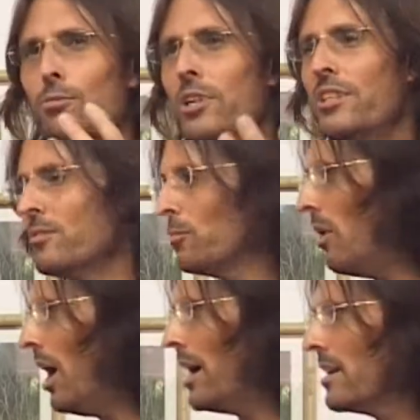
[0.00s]
reason
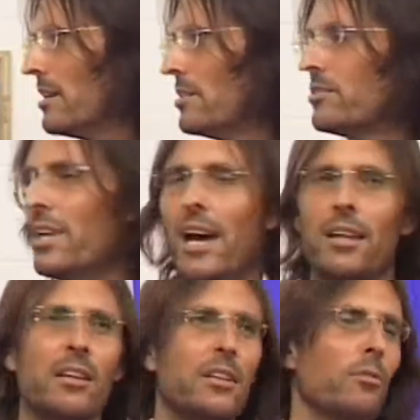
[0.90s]
why is
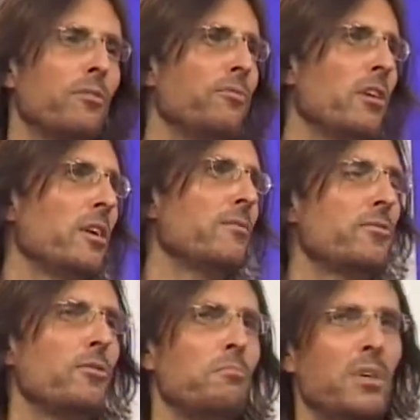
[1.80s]
that there are very
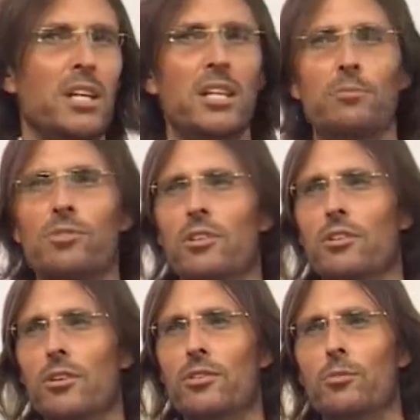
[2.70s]
few mediums on
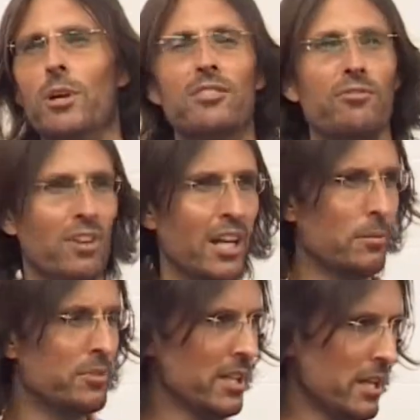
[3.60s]
earth who are
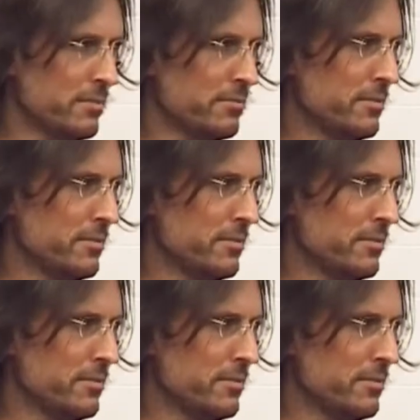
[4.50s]
developed enough